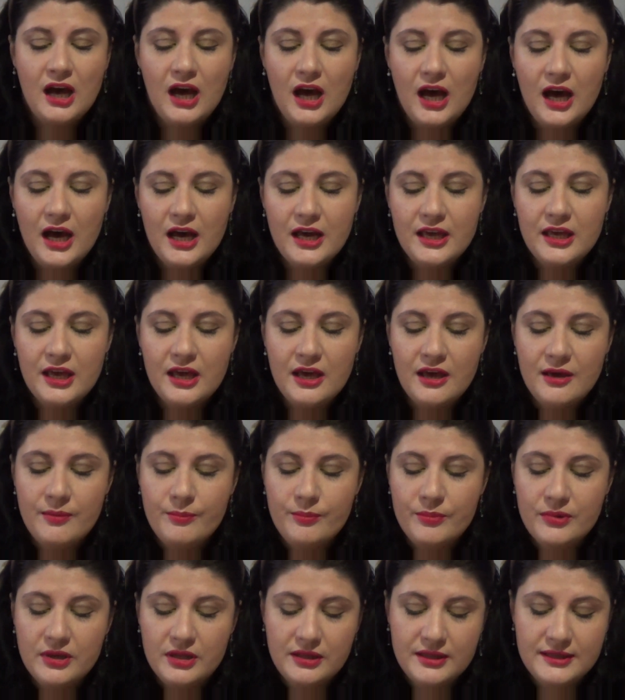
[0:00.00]
I
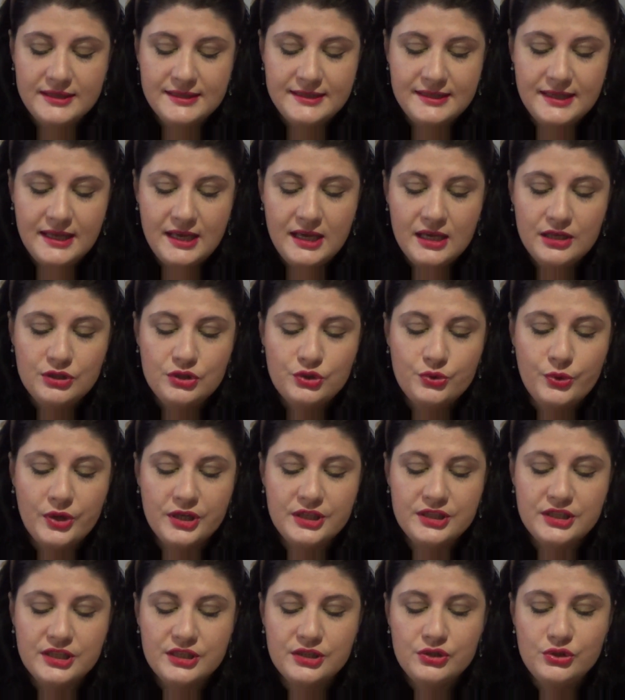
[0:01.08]
am in the shade
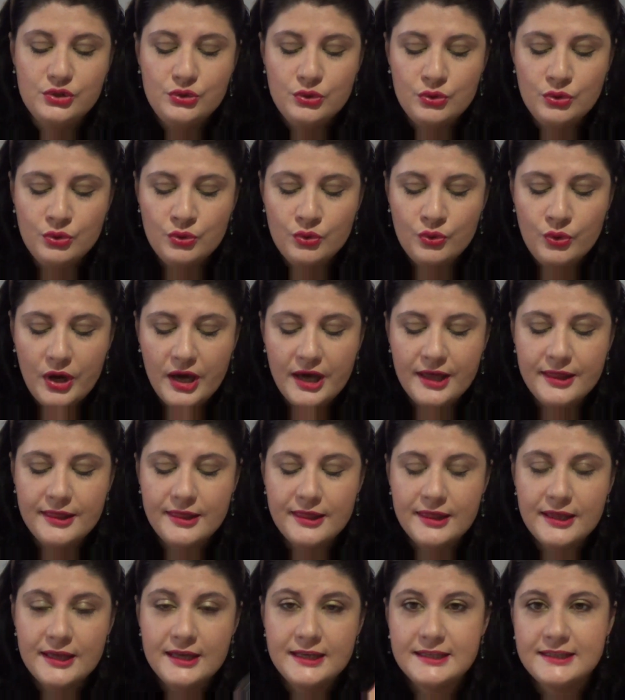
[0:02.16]
22,
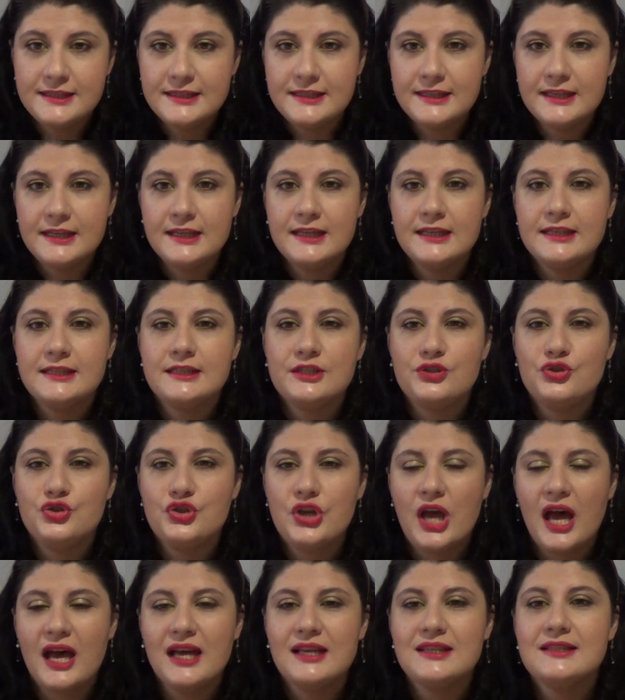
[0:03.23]
and this is
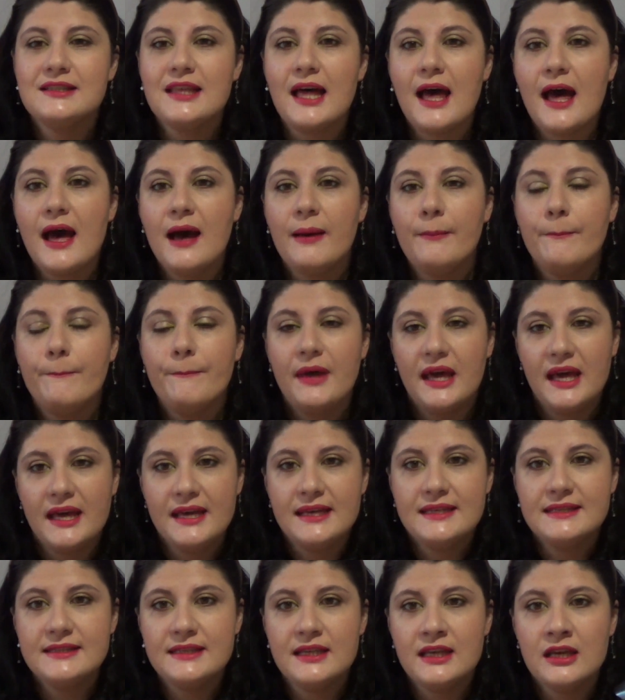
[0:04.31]
just
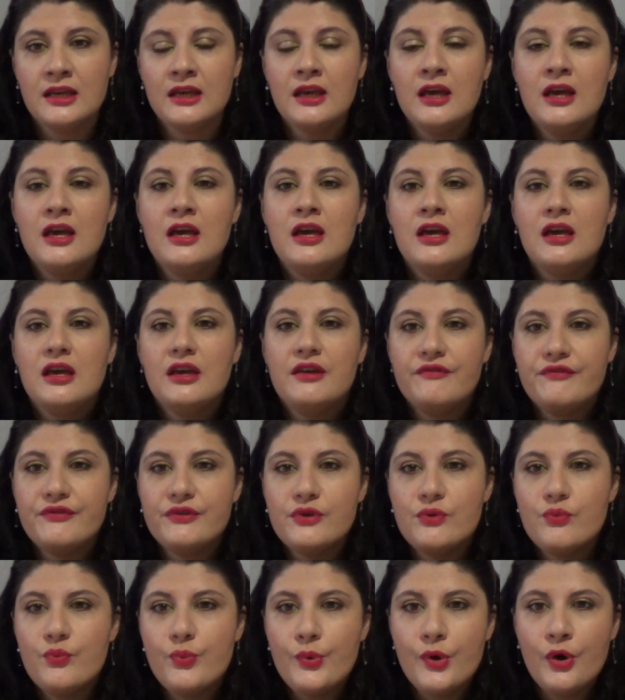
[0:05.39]
amazing. If
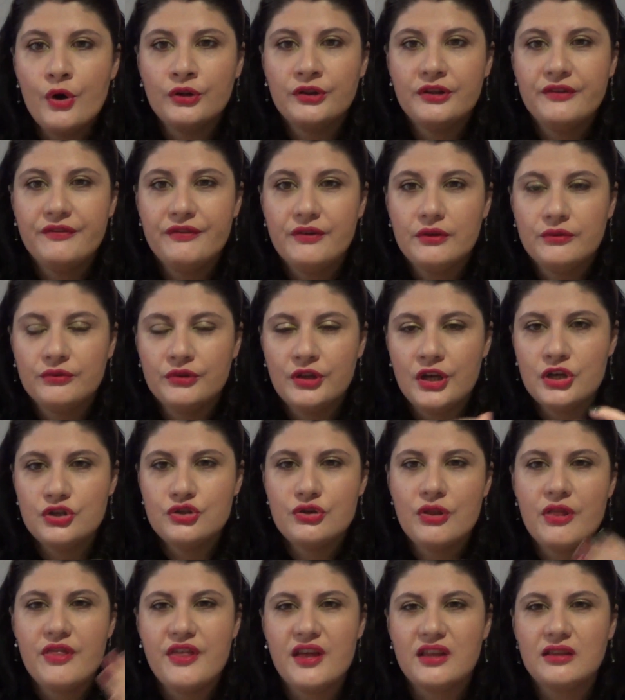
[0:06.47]
you want a
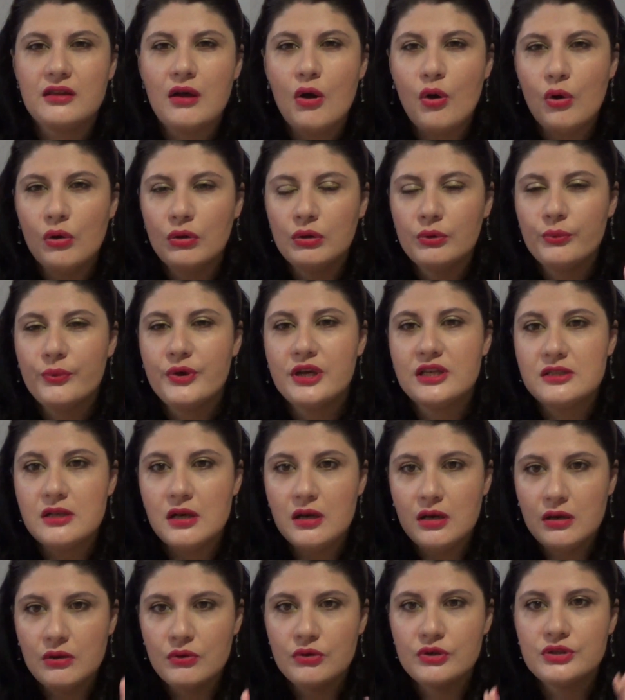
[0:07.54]
foundation that always
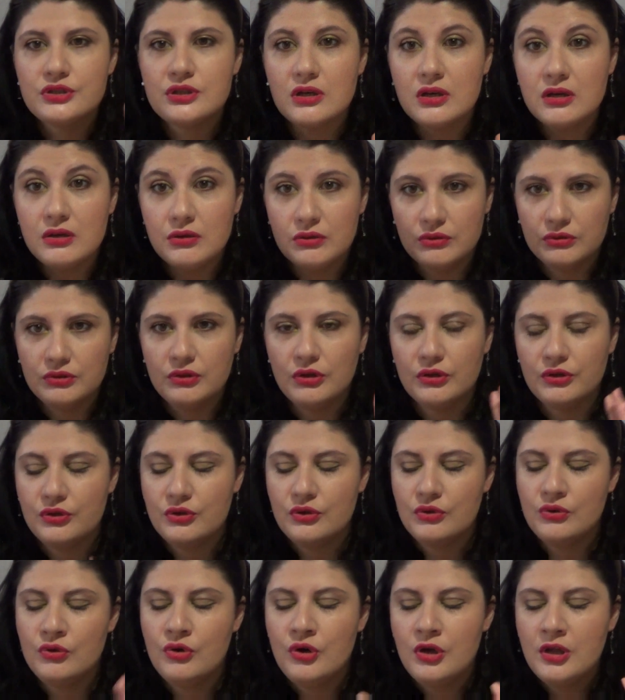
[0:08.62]
looks good on
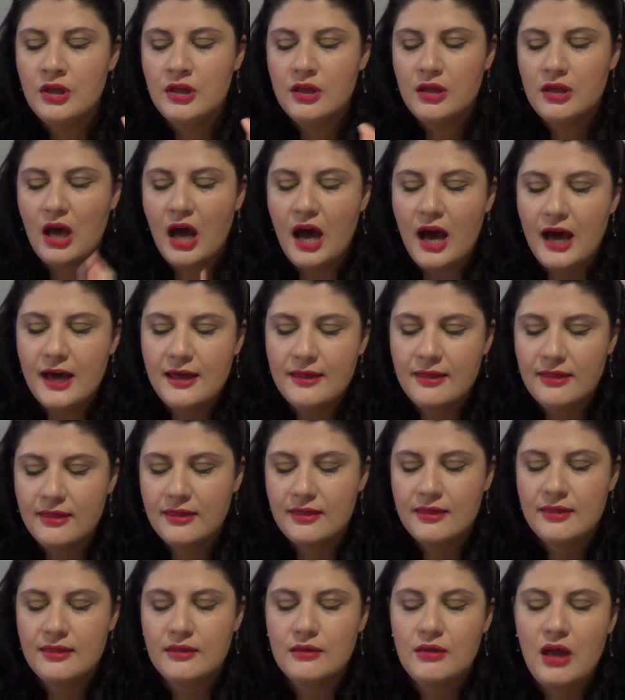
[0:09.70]
you, I
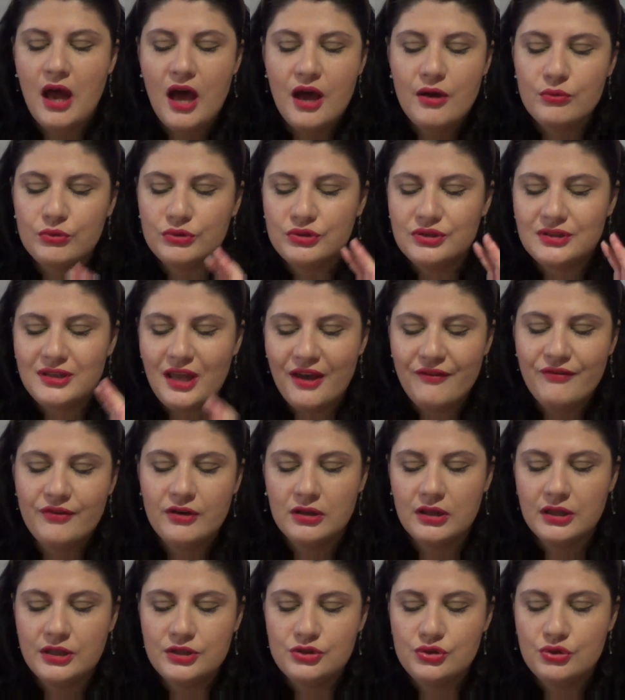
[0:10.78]
would
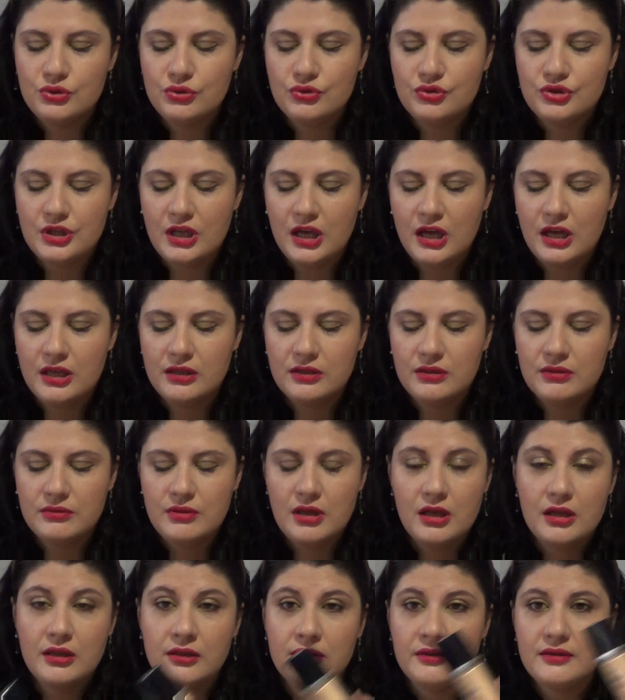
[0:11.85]
definitely choose that,
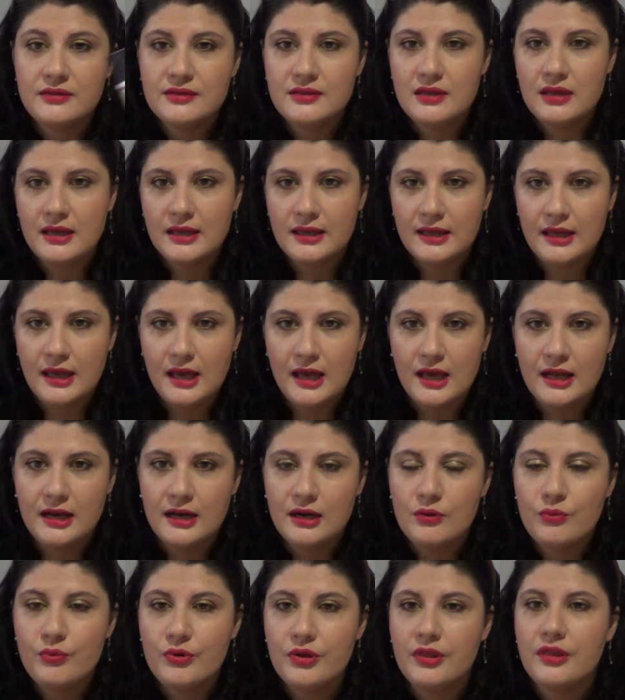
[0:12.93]
and
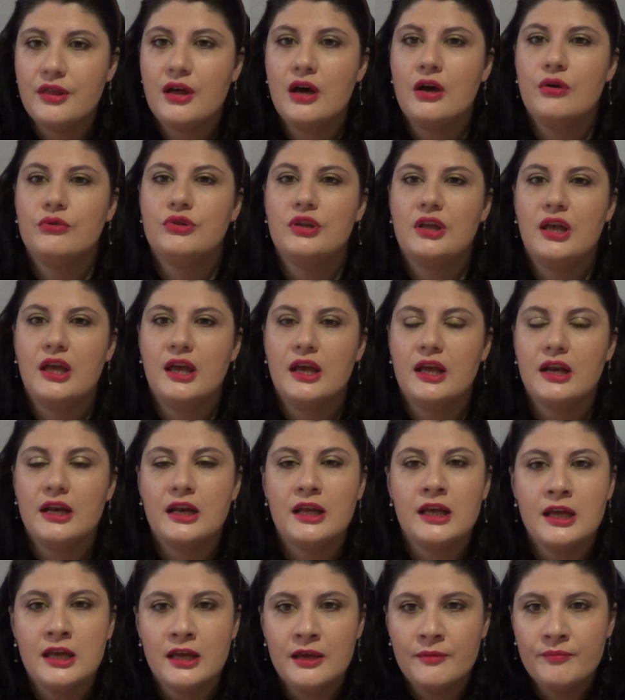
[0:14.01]
again without
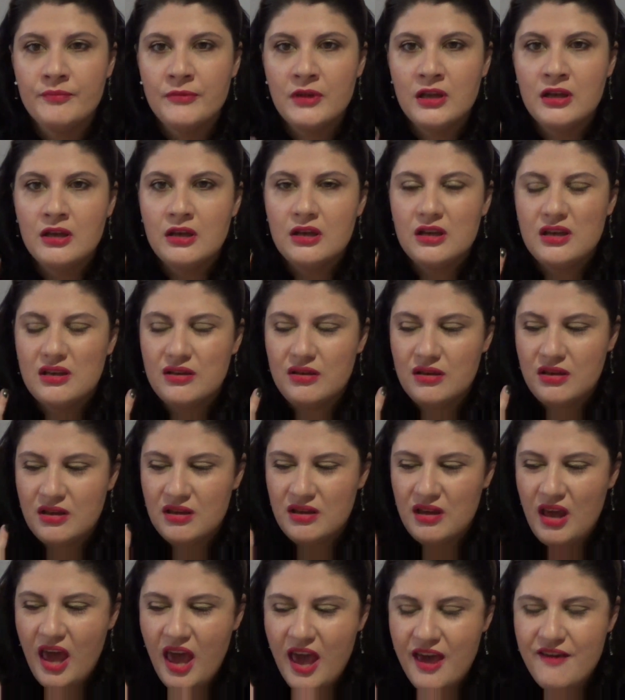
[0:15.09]
any
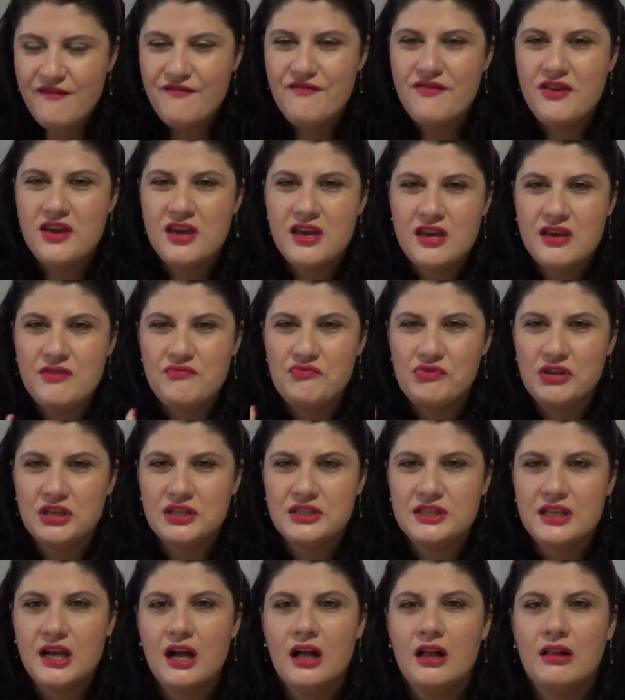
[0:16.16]
heavy
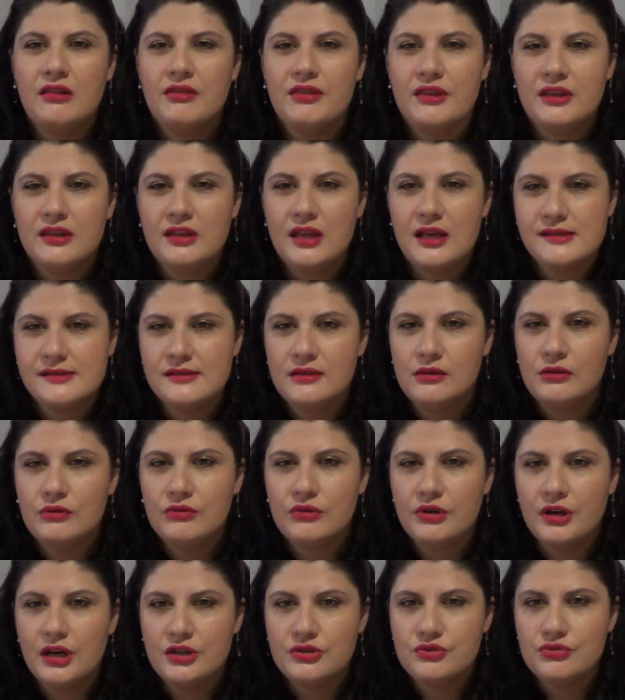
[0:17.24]
result that doesn't
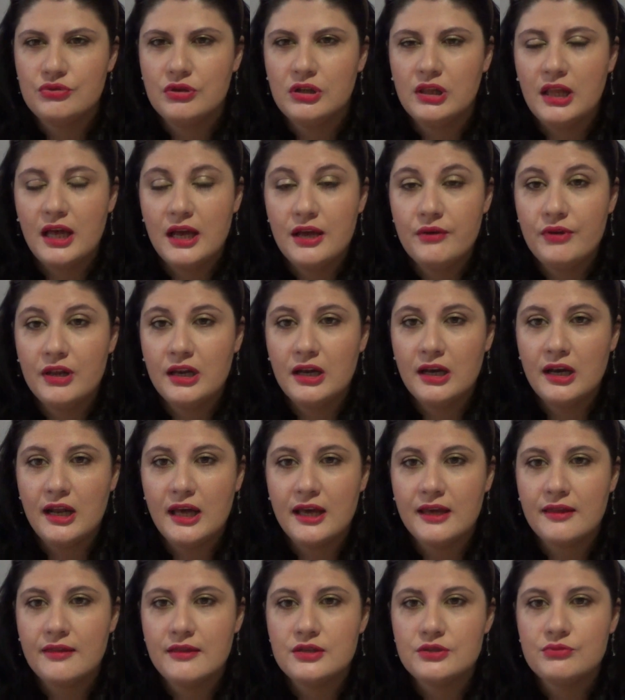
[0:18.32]
look natural. I really
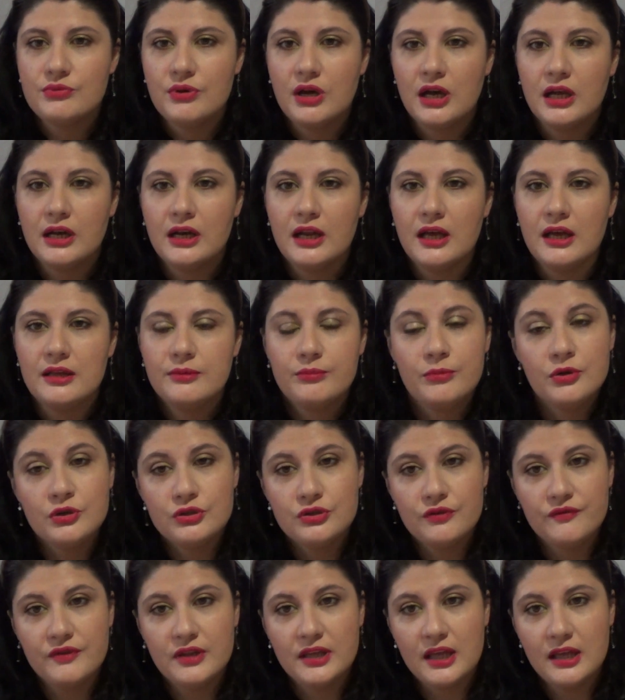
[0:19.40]
like this one, and
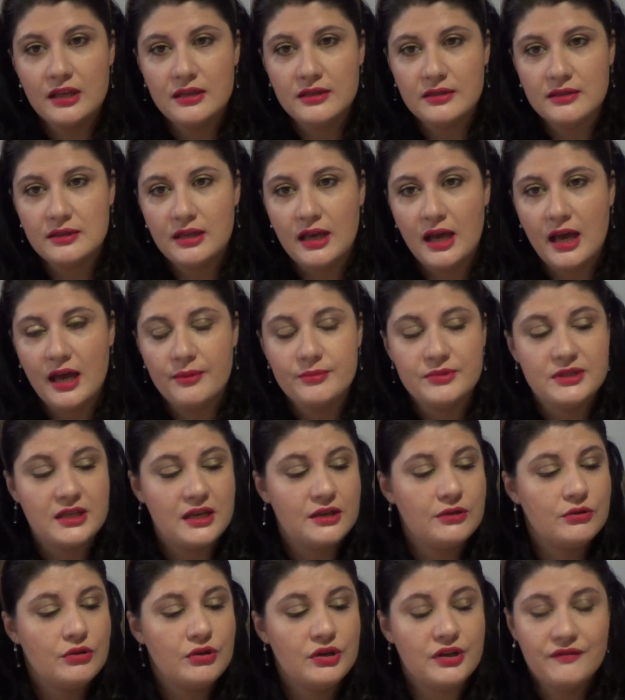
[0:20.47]
most of the times
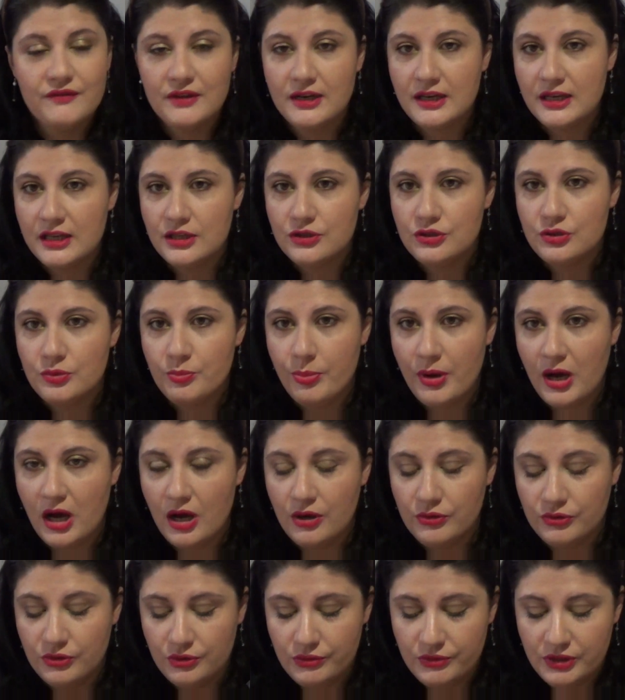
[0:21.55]
I don't even need to
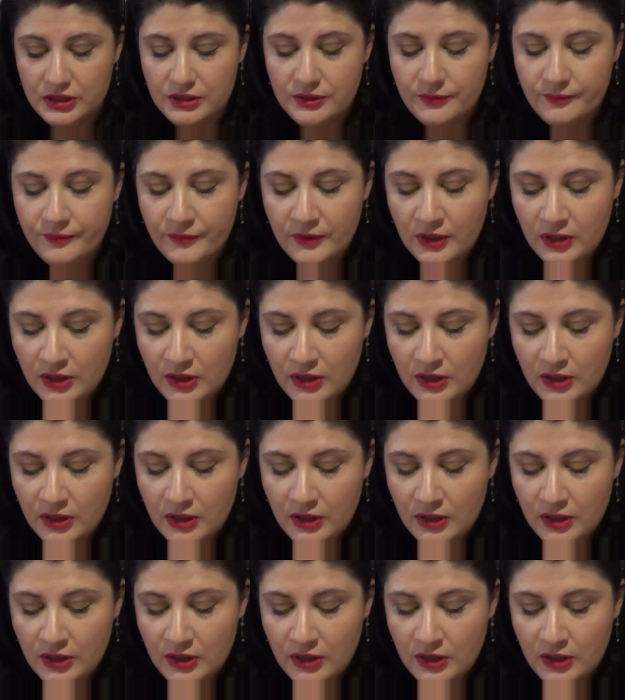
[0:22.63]
powder it.